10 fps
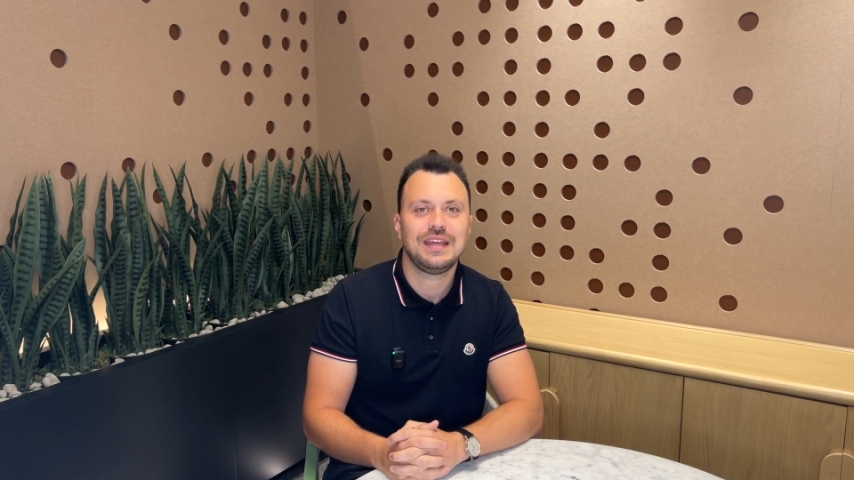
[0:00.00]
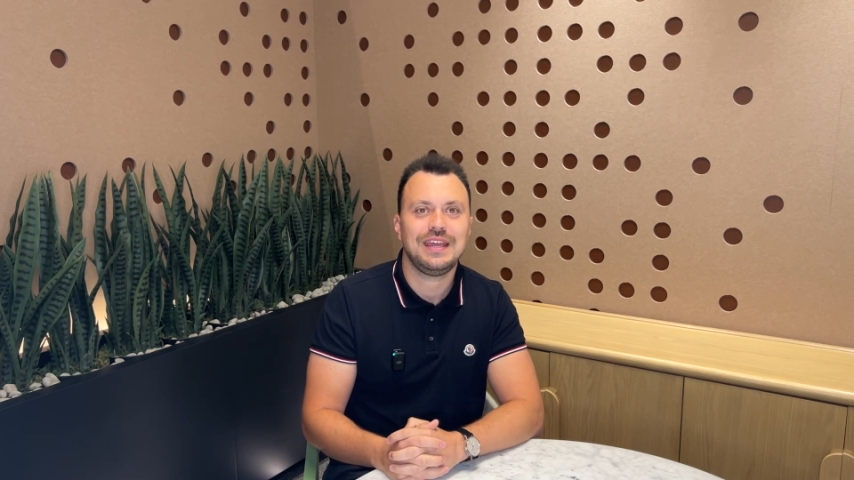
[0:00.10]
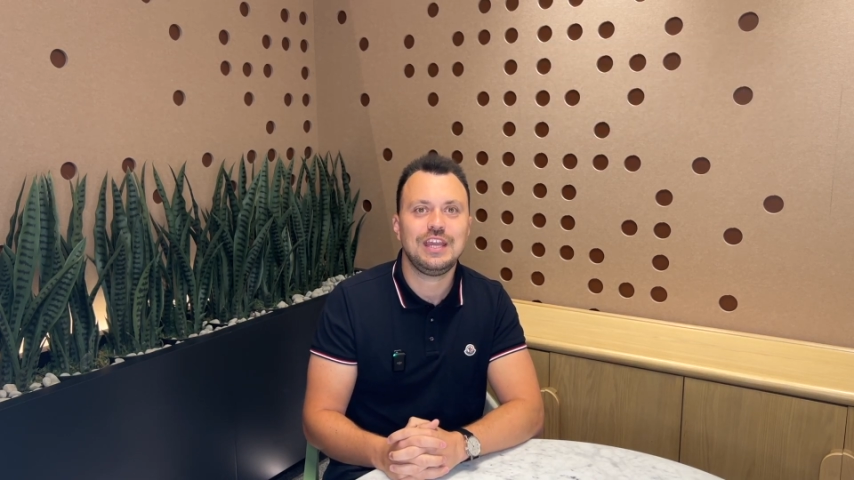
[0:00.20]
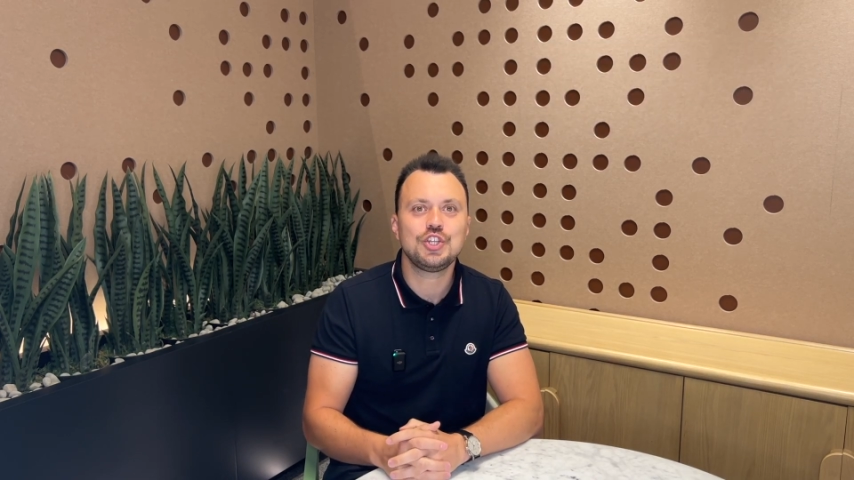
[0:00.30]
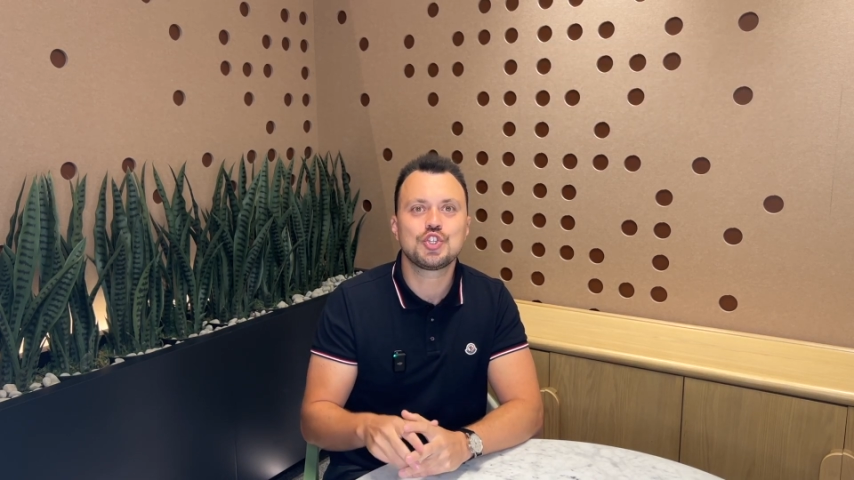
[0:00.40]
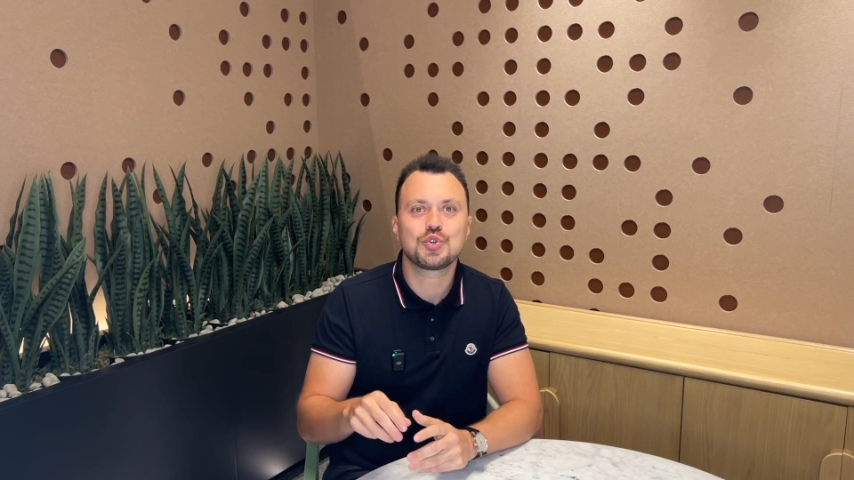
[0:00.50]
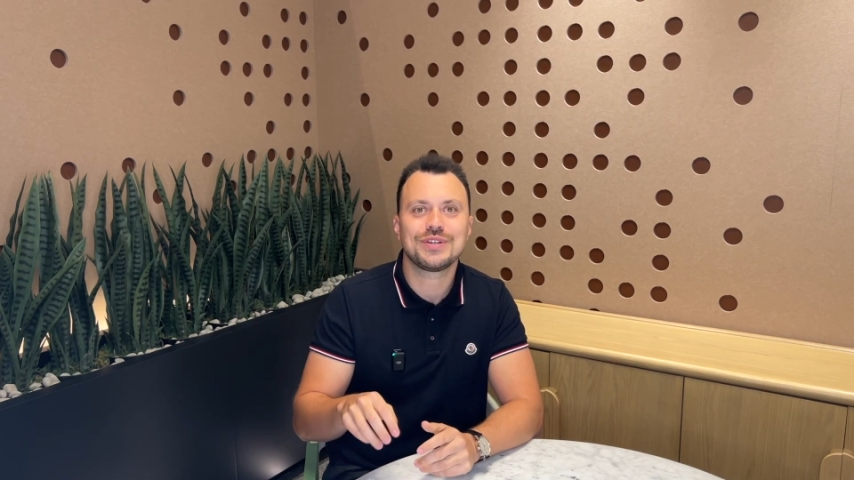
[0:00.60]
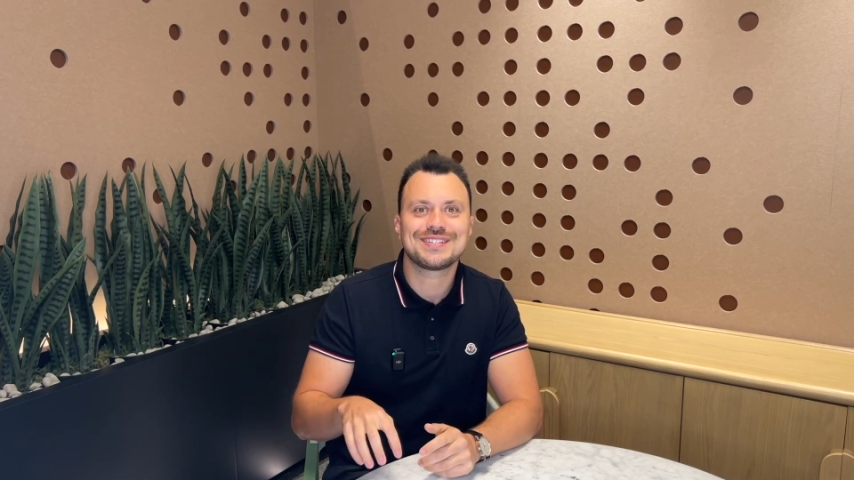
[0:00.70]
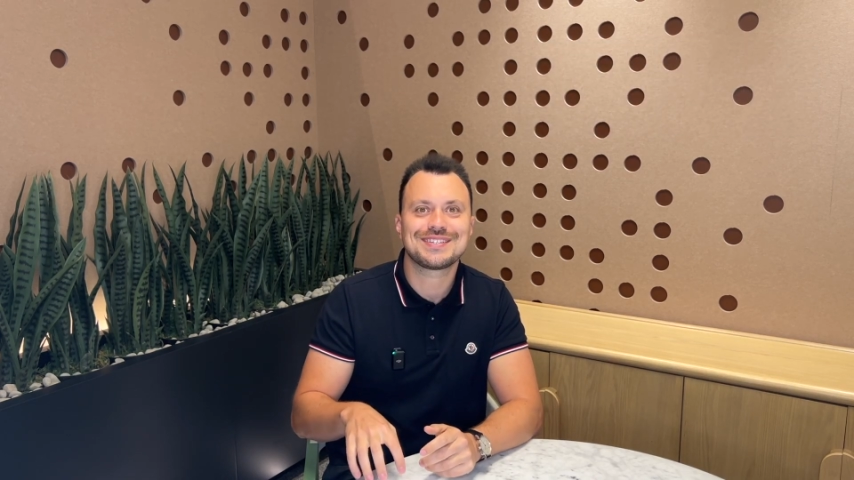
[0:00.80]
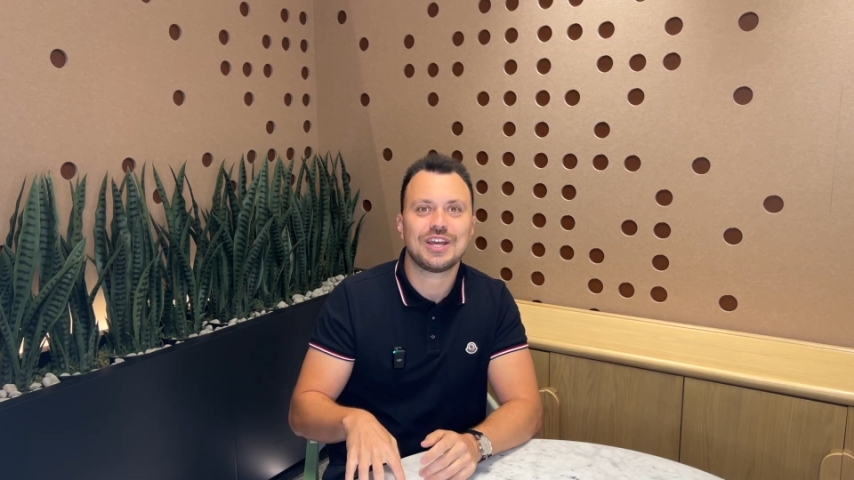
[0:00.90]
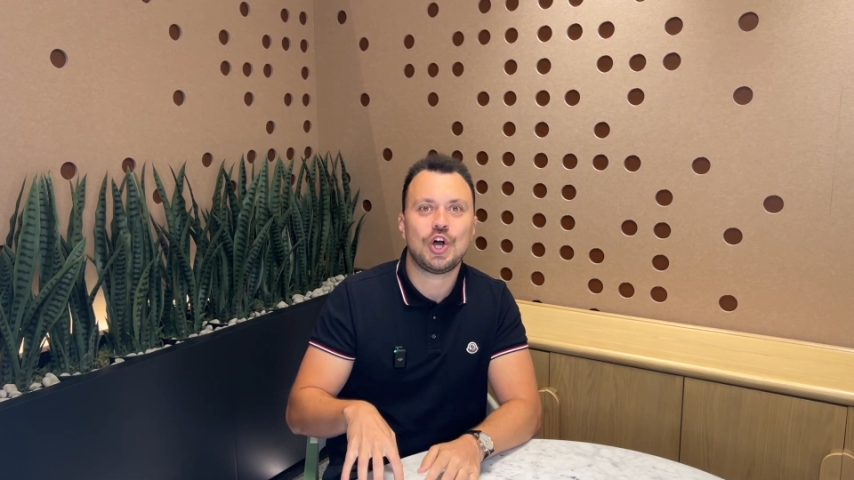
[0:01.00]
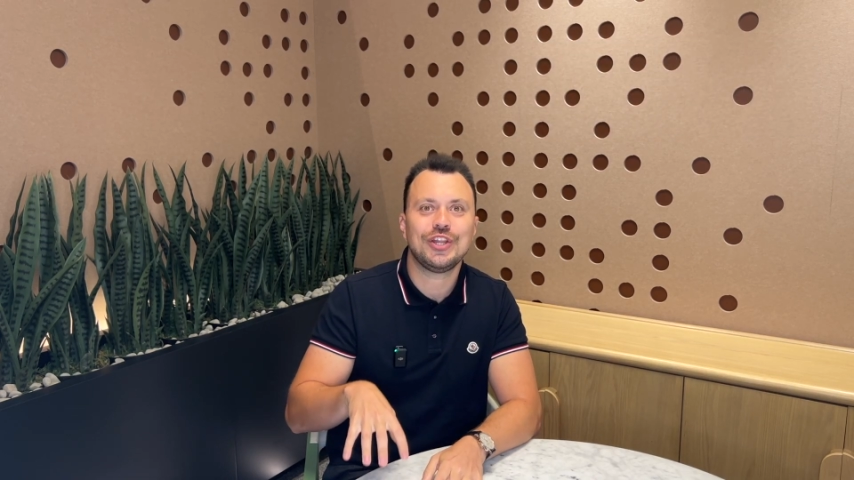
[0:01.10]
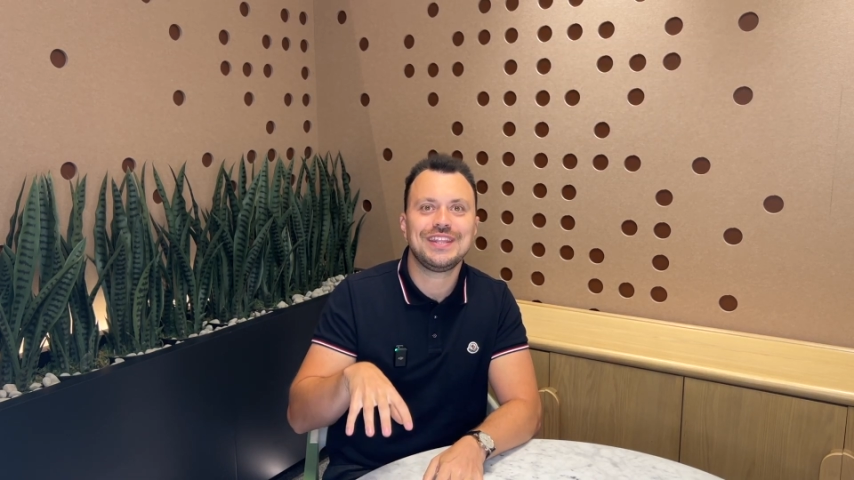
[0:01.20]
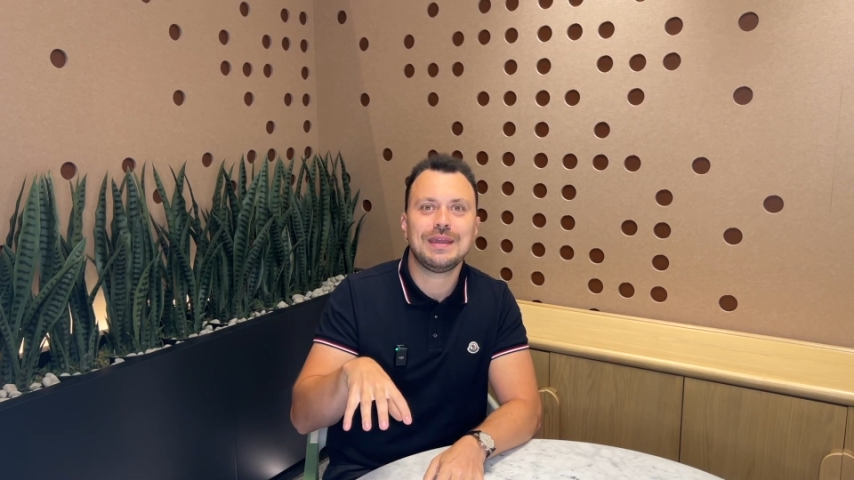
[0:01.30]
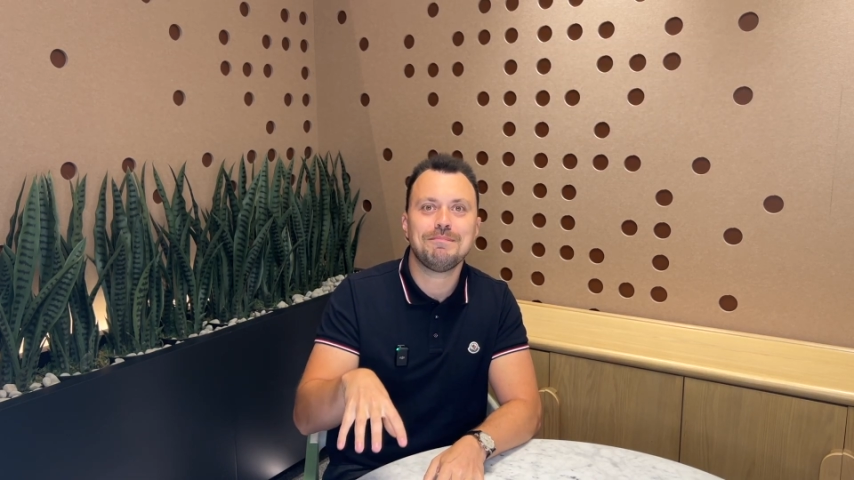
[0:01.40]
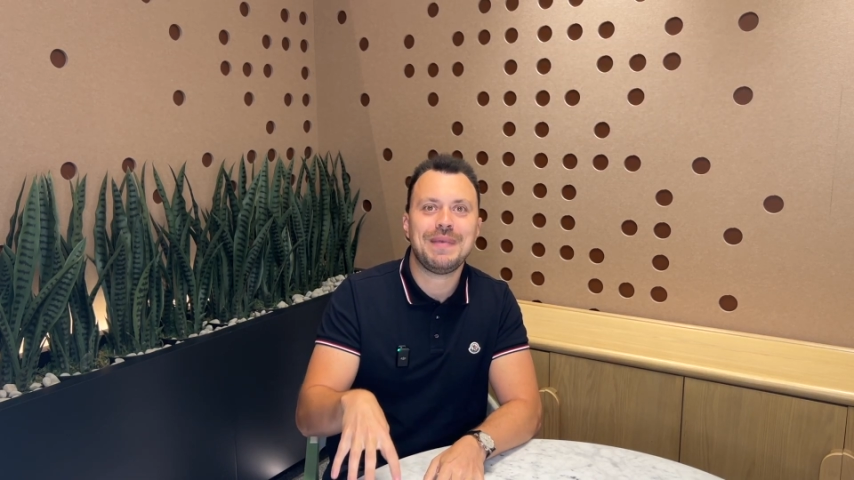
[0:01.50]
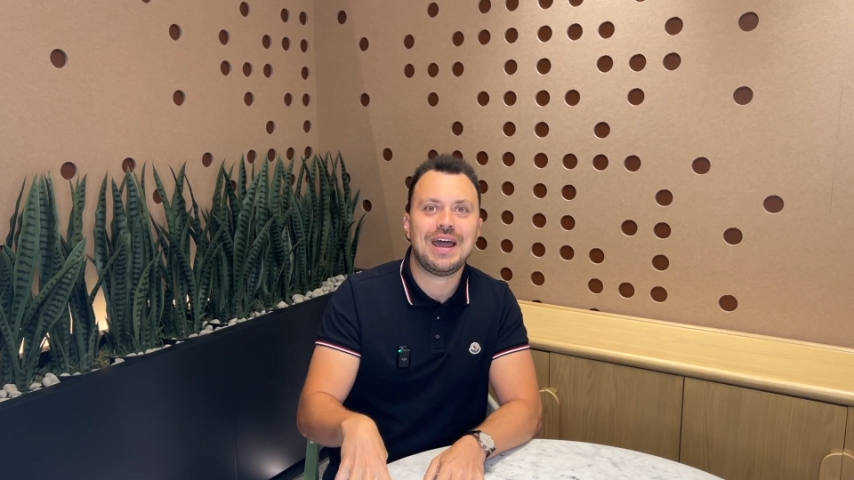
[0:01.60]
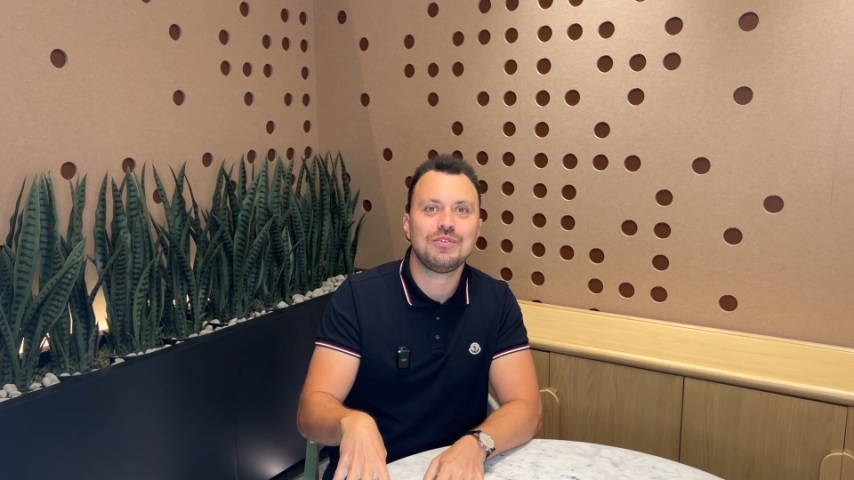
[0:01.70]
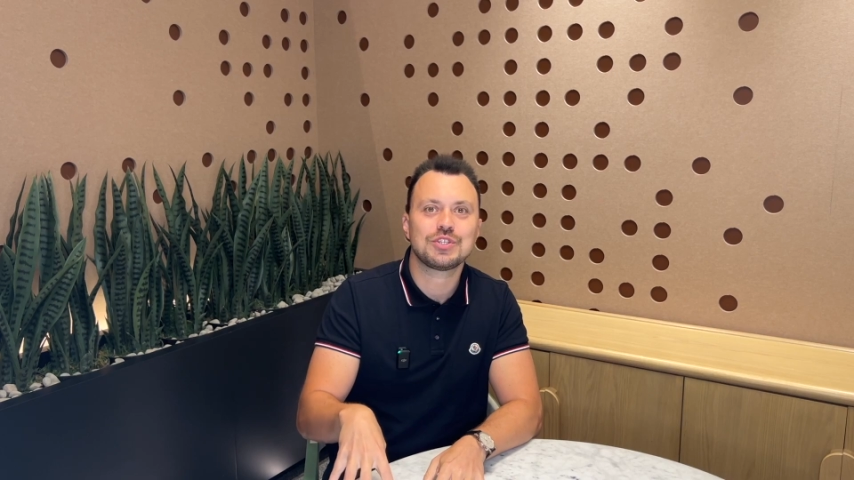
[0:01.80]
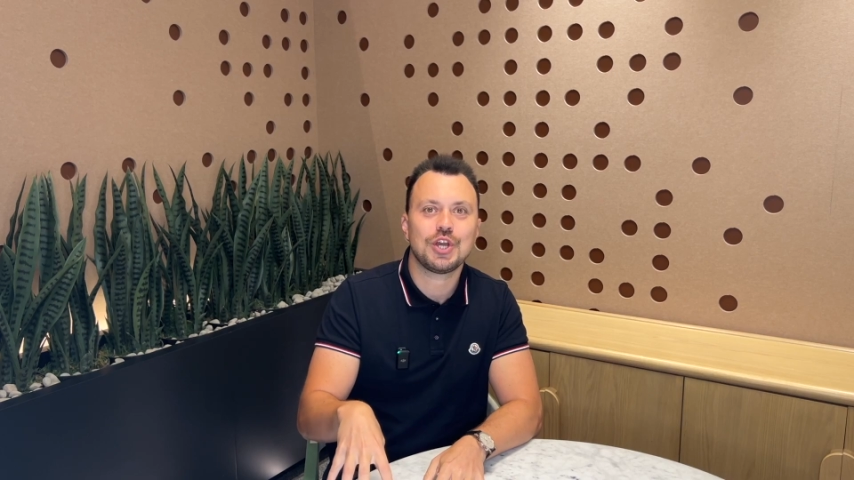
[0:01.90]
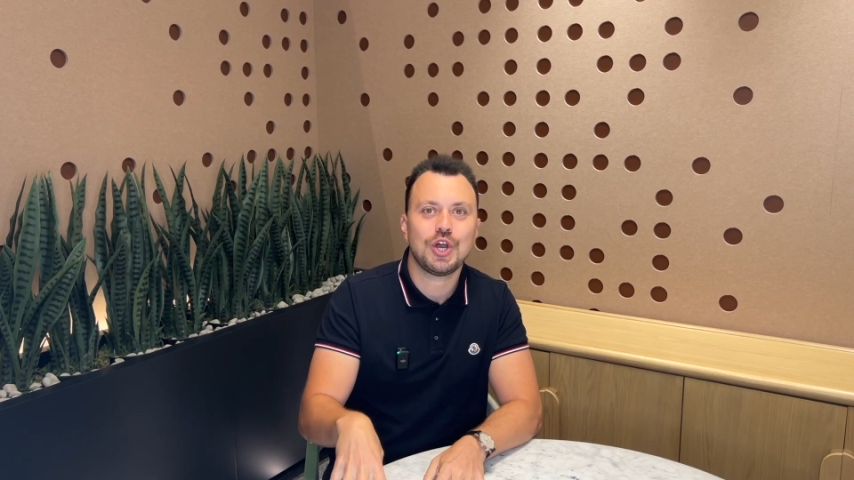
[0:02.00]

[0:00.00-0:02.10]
Interest on the amount